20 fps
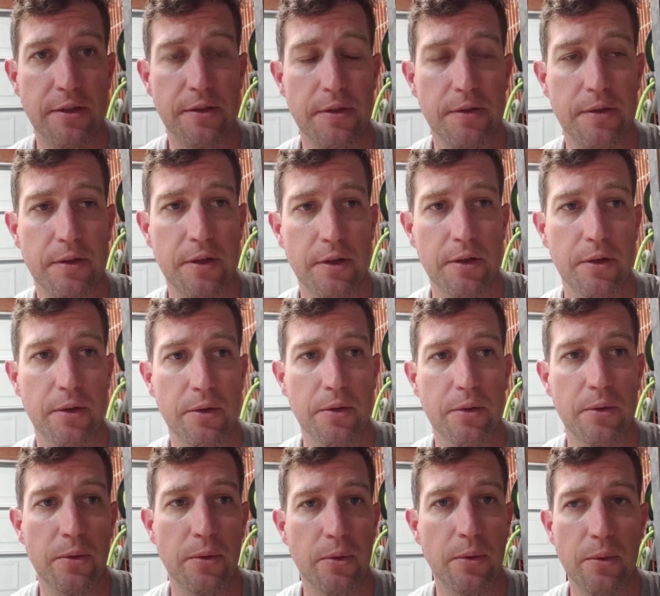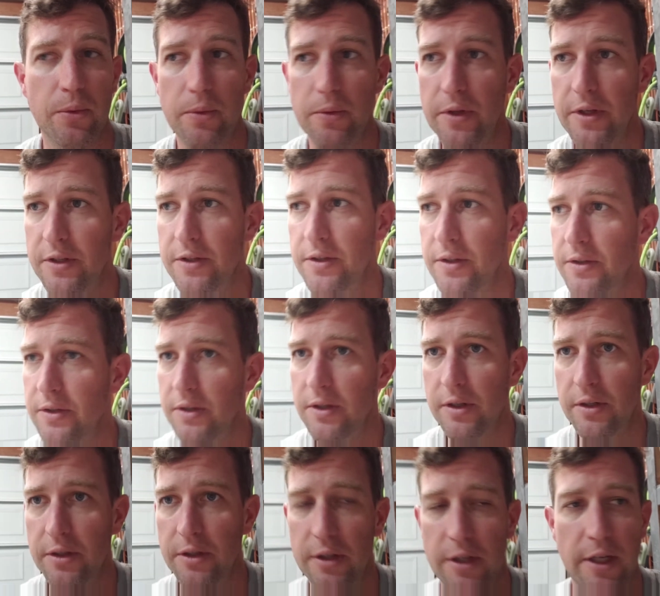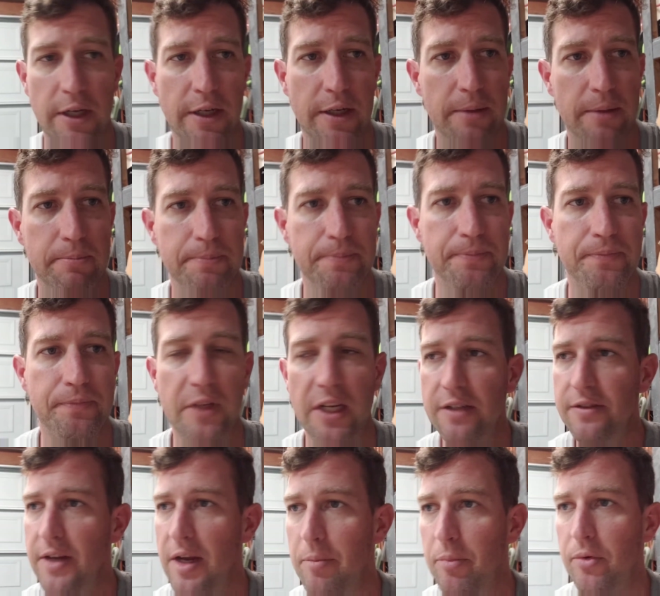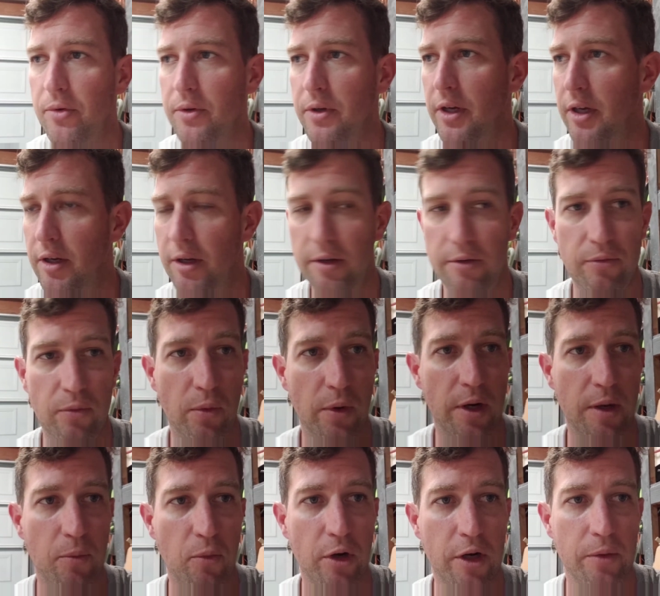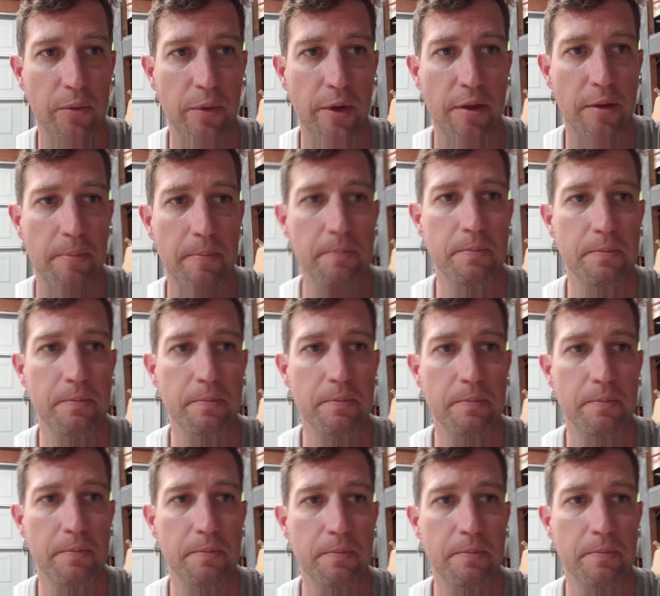So this is a little example of what I'm working with. So